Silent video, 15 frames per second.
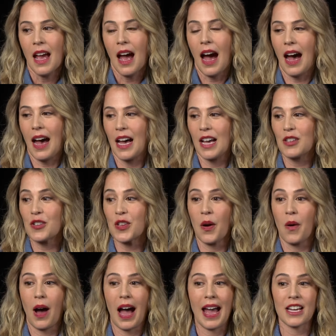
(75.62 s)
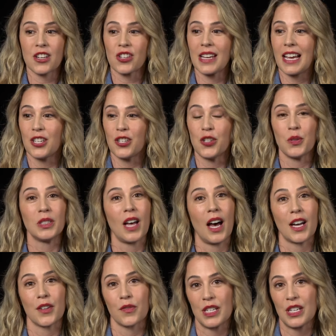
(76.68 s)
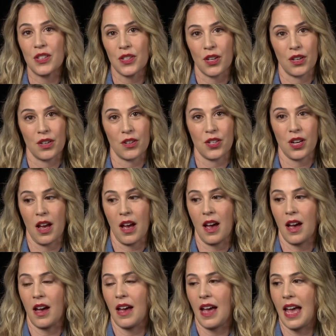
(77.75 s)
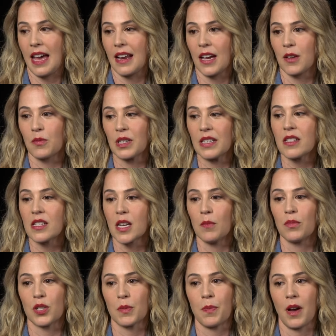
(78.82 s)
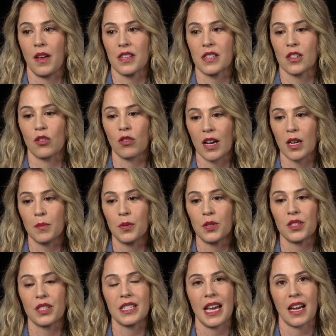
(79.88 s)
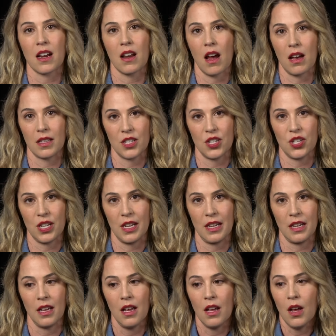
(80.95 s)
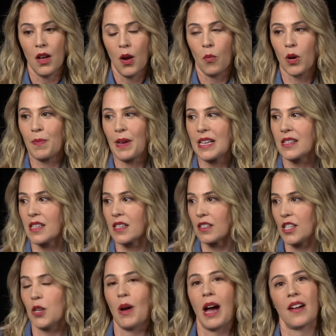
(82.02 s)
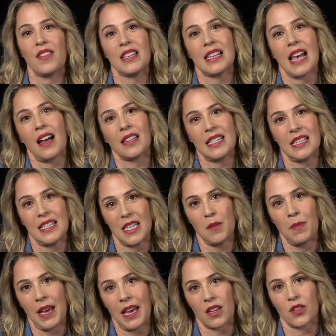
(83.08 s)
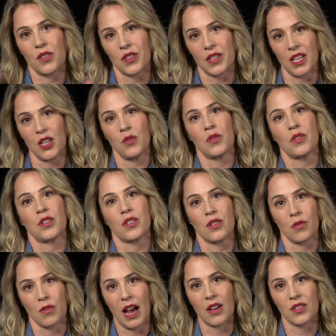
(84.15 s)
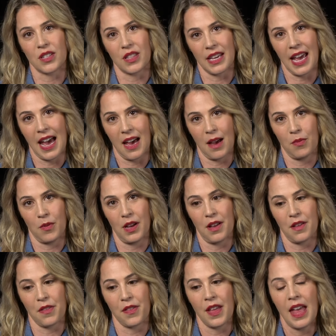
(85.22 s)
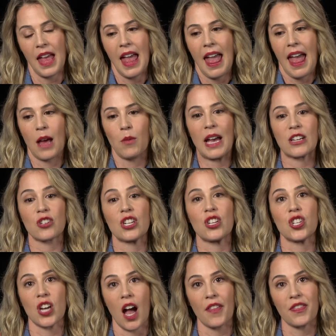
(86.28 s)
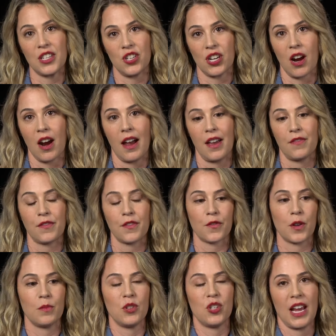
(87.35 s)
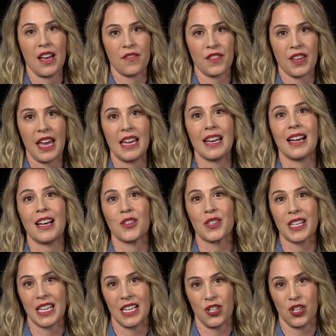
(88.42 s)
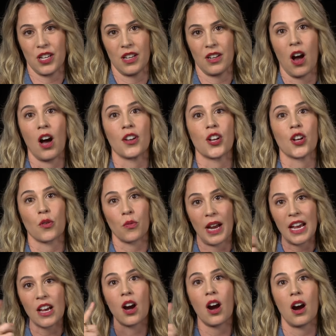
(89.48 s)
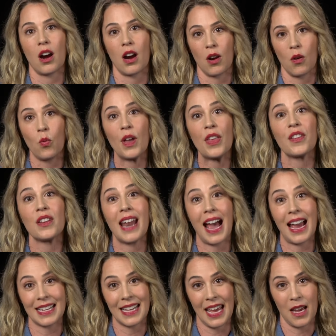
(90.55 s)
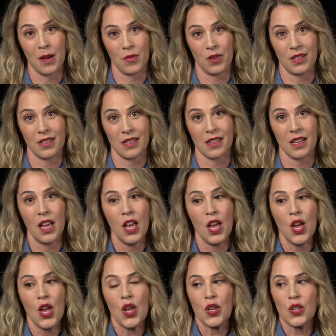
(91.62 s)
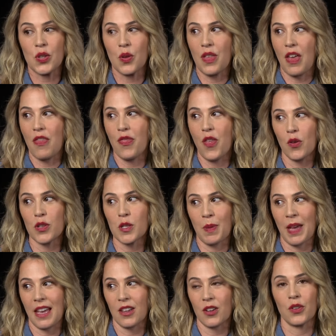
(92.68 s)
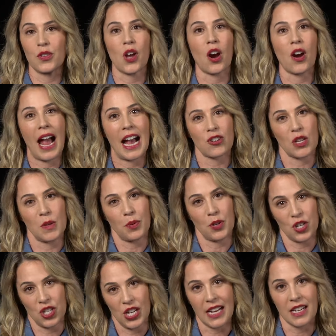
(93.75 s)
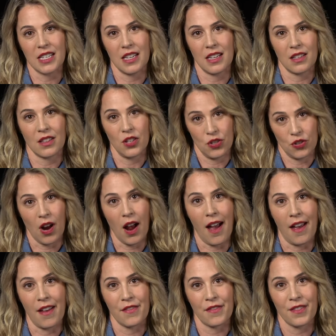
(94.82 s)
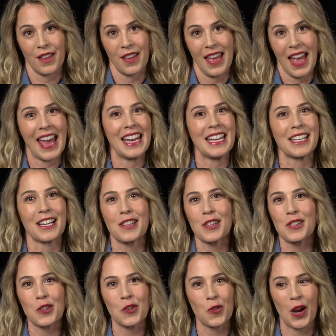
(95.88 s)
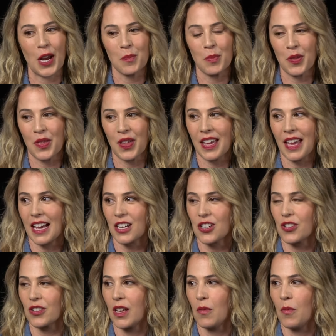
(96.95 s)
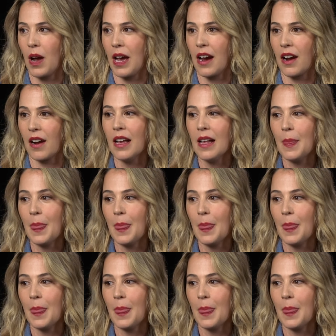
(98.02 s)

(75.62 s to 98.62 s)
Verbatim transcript: Uh, so I actually had to do a lot of research, uh, and I really stumbled upon this incredible technology where basically you have these L E D panels that you surround the cab with. And we actually shot the drive from J F K to Hell's Kitchen on an array car with nine cameras. So then those panels are actually projecting the drive. And it does this incredible thing actually where